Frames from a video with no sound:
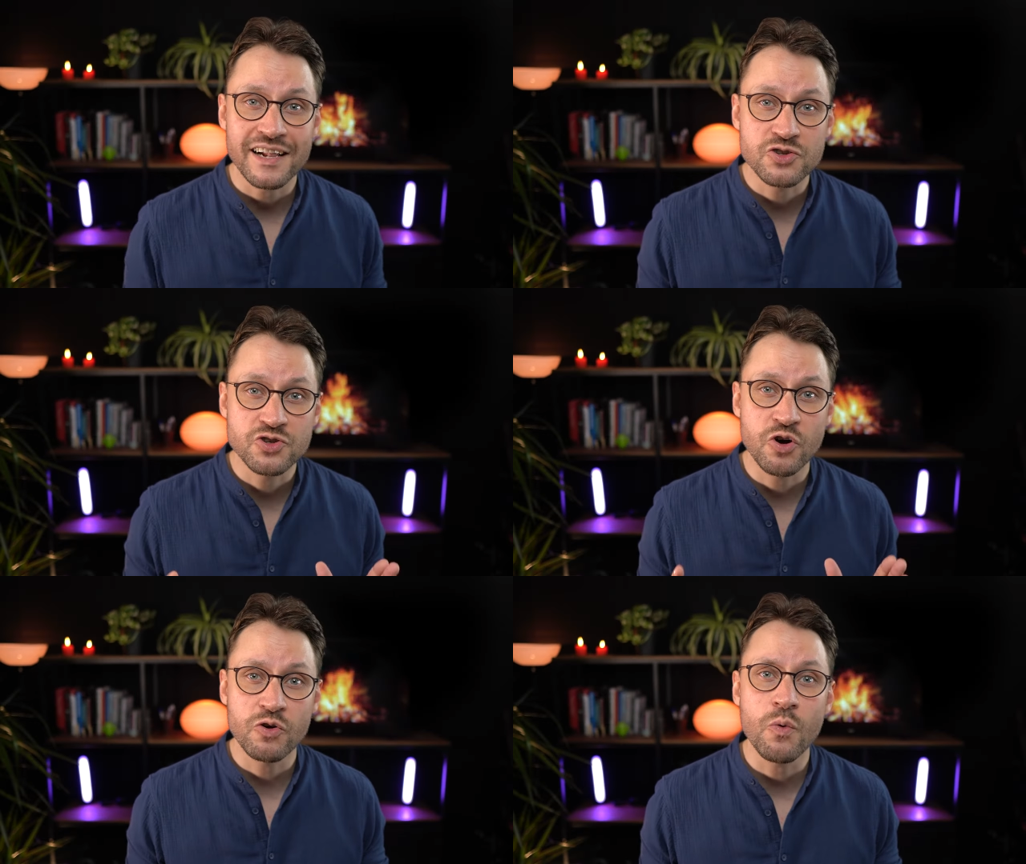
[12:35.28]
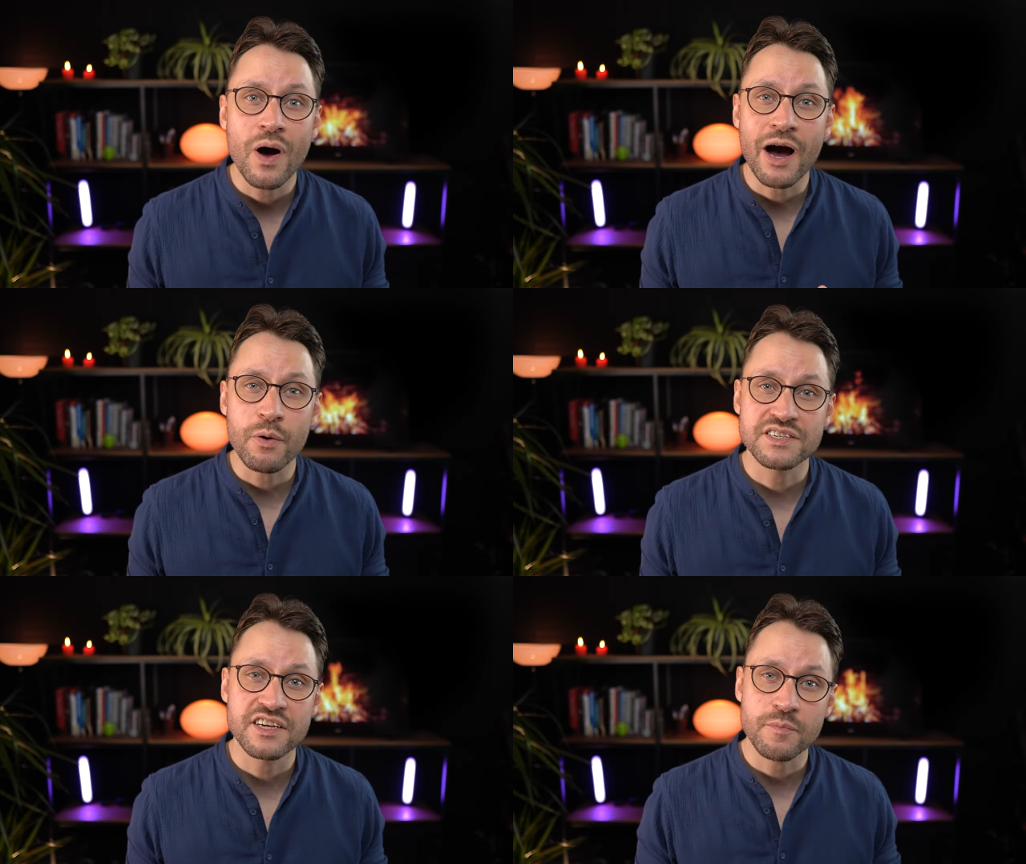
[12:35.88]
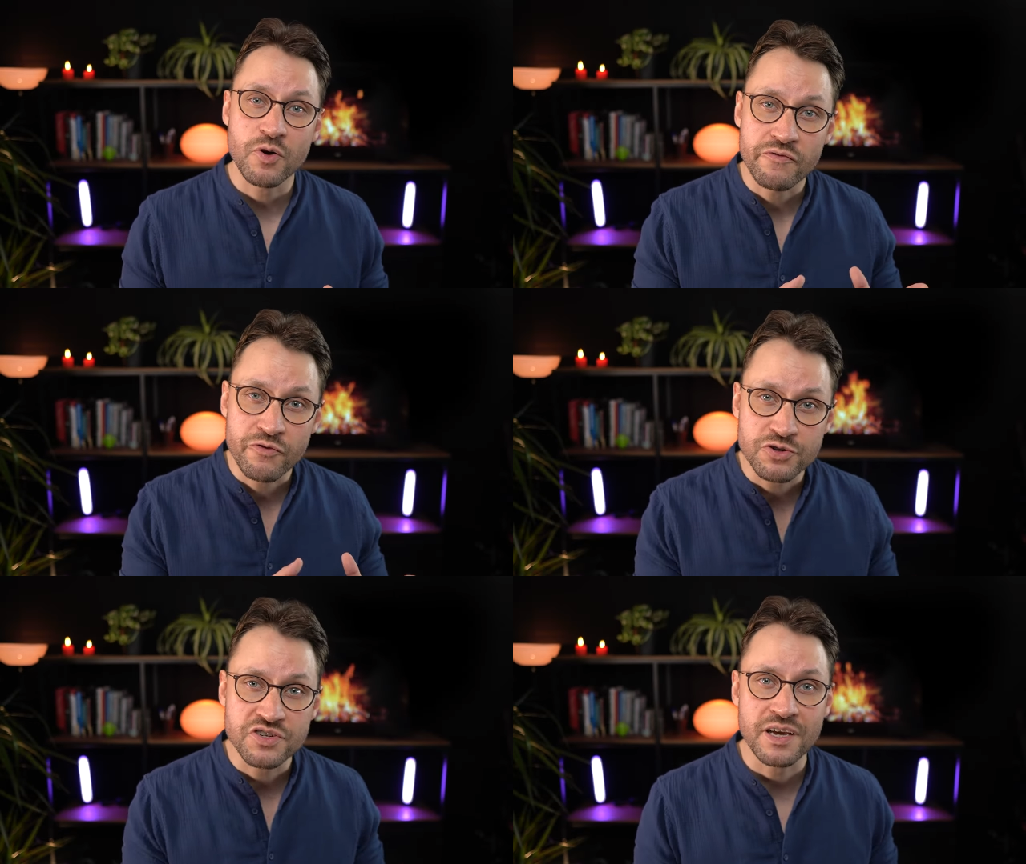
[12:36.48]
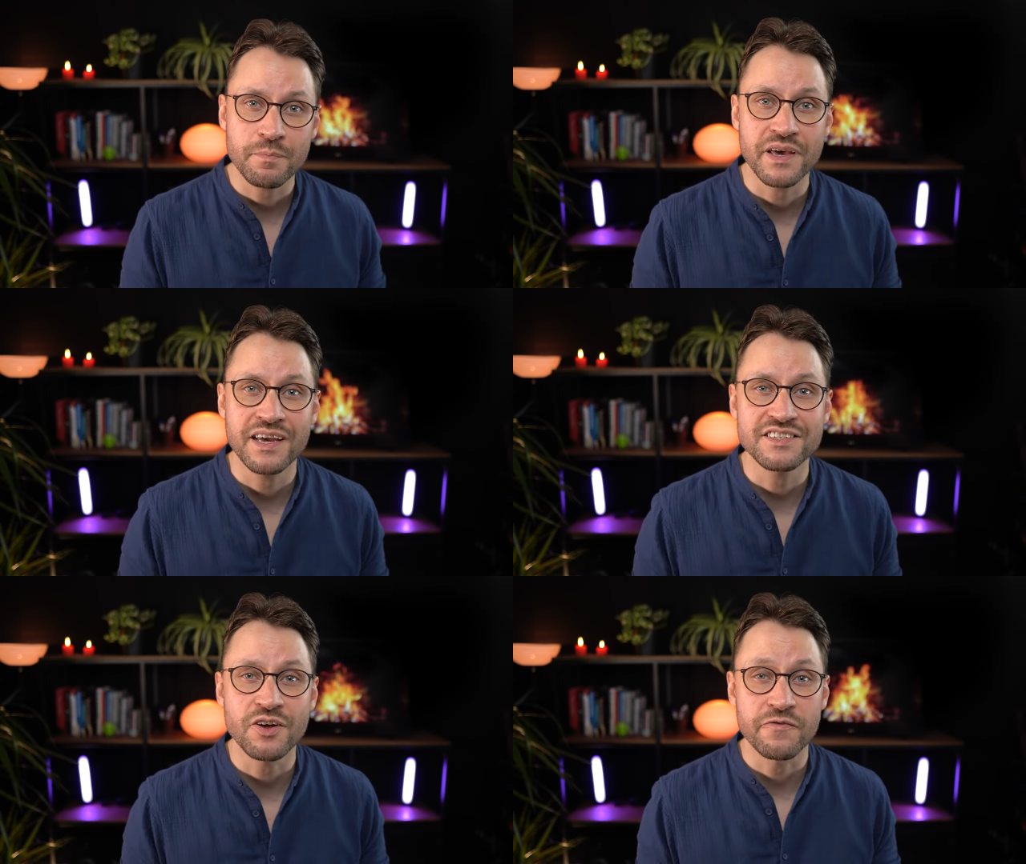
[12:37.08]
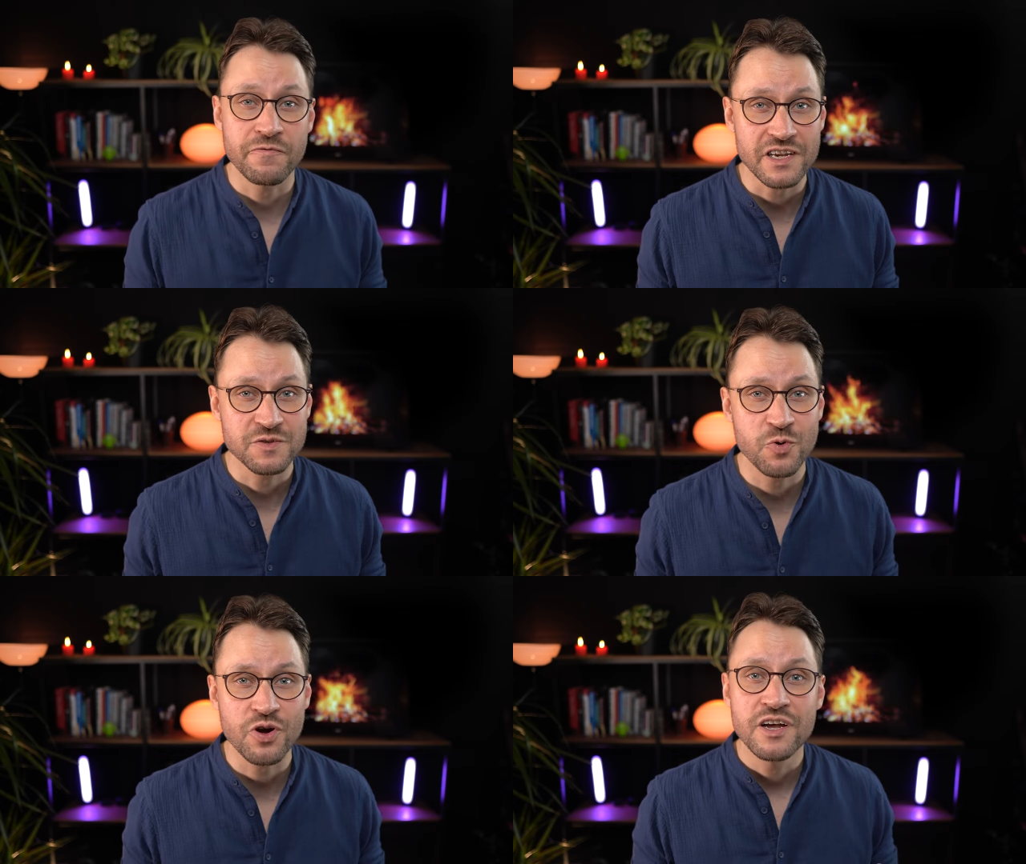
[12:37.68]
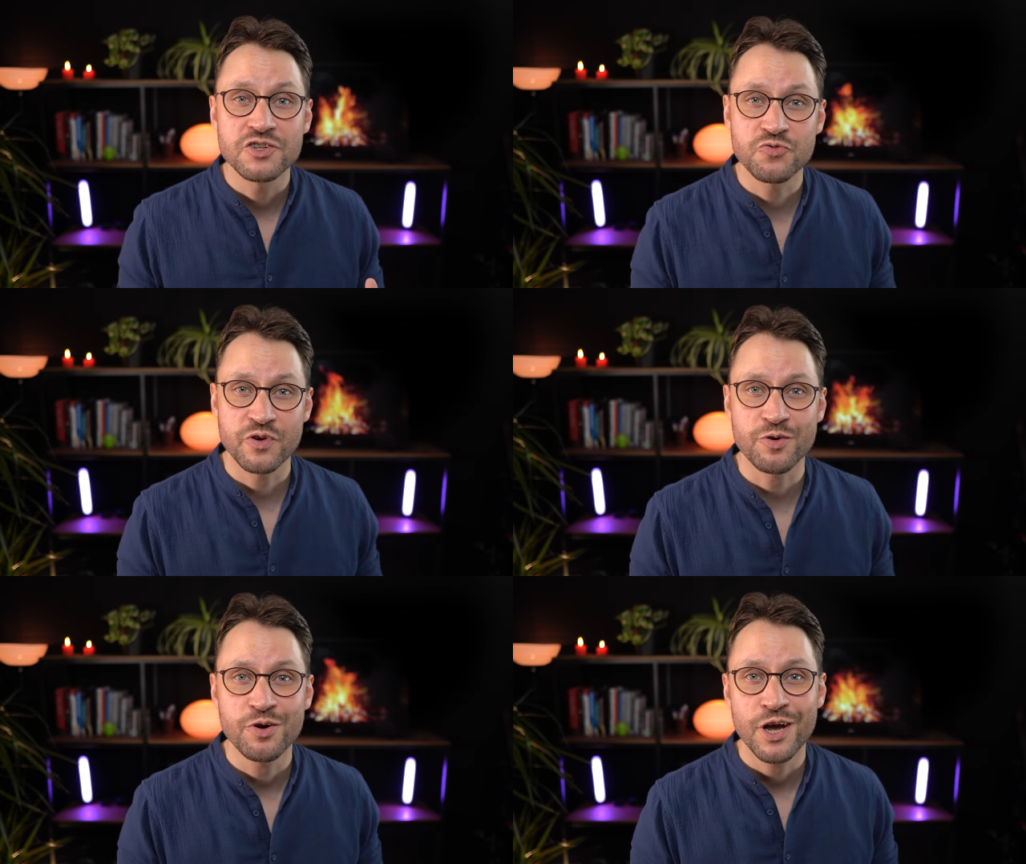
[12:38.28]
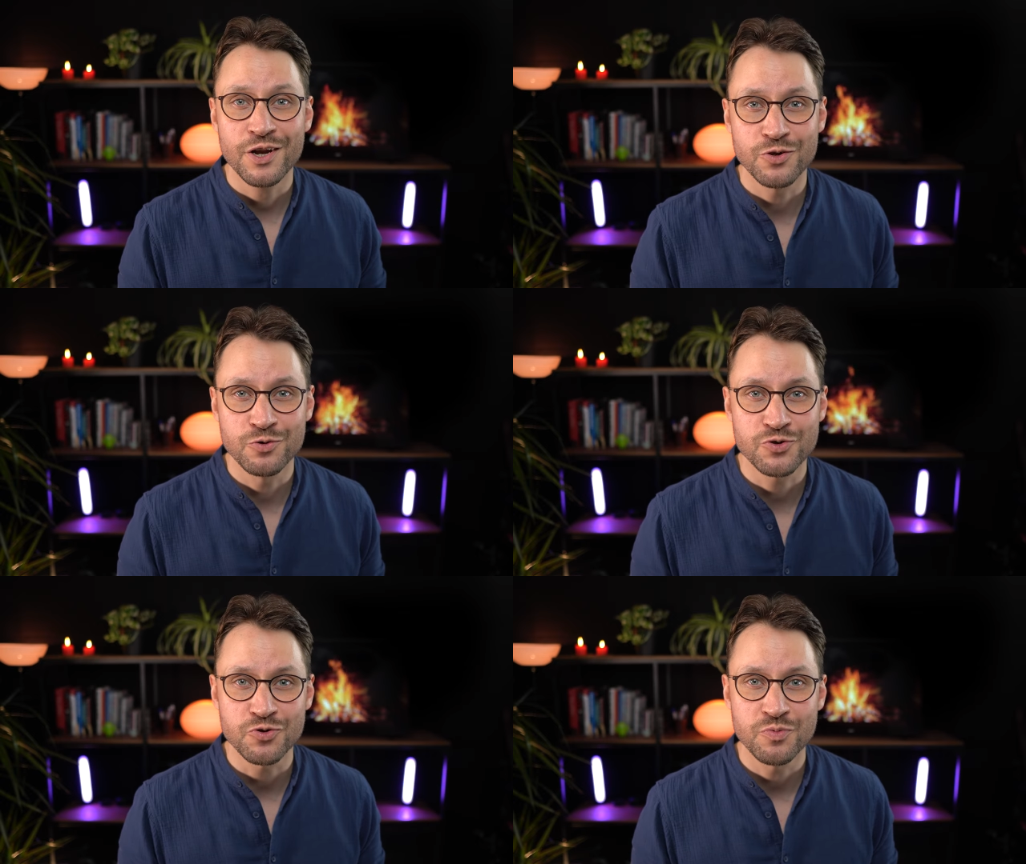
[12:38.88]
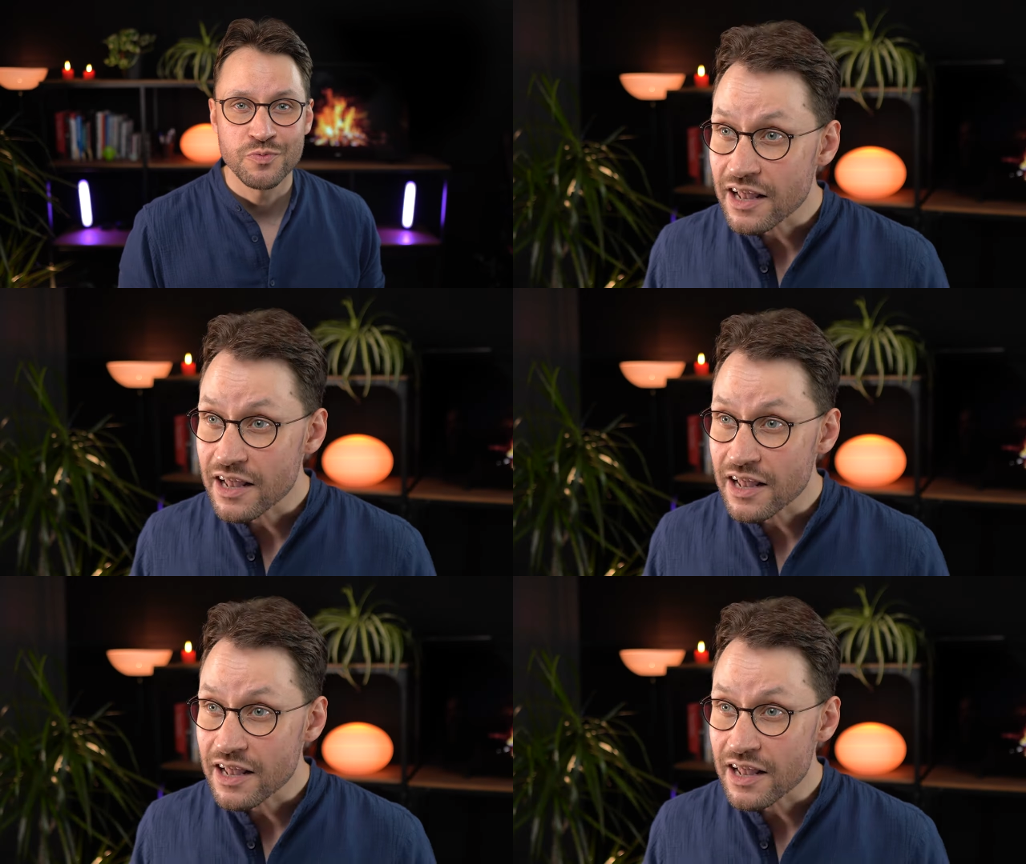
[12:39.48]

I'll show you how I set up conversion campaigns on Facebook, Twitter, and YouTube.